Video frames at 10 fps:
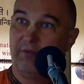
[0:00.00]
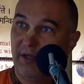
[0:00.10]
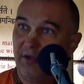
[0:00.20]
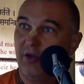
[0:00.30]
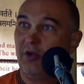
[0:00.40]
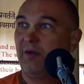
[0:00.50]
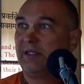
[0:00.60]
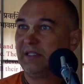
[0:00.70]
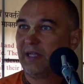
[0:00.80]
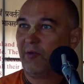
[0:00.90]
We don't know
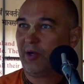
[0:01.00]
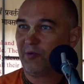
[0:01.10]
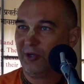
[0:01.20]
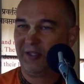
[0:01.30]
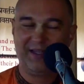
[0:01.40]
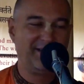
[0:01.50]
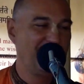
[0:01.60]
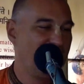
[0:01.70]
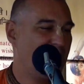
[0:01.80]
what is our quota. No?